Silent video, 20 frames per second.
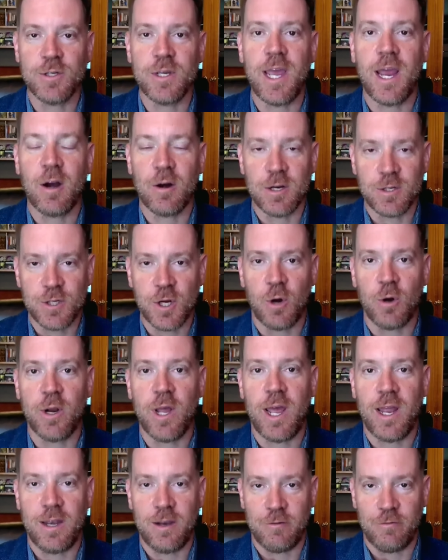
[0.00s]
Arizona
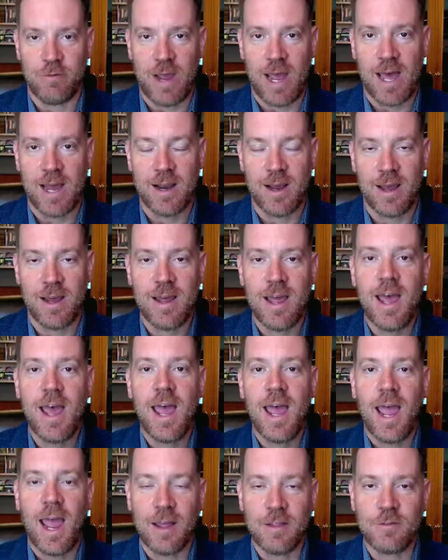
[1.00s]
and Nevada.
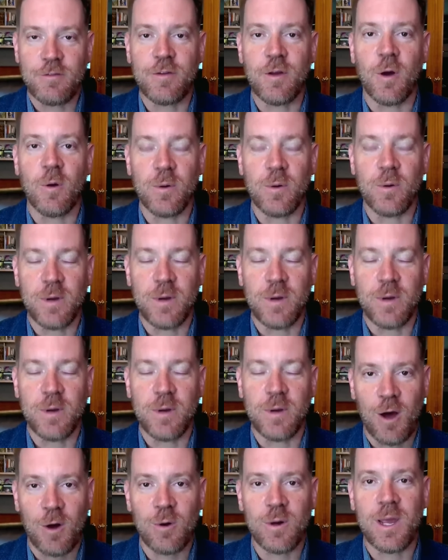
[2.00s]
And so
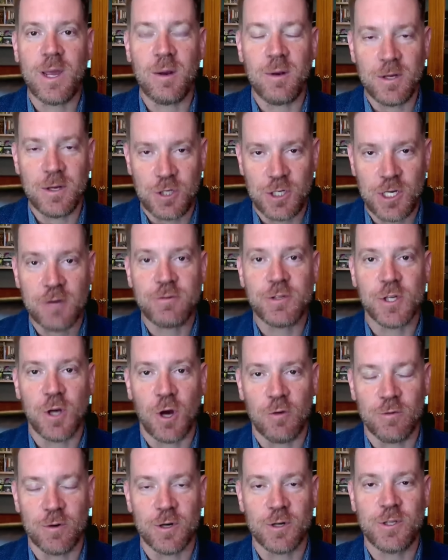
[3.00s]
now it shifts
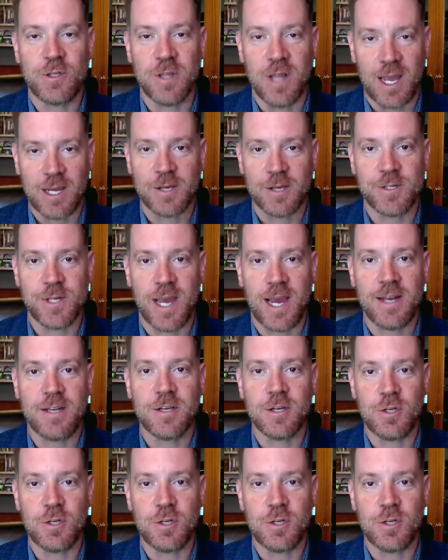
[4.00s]
over, like you say, to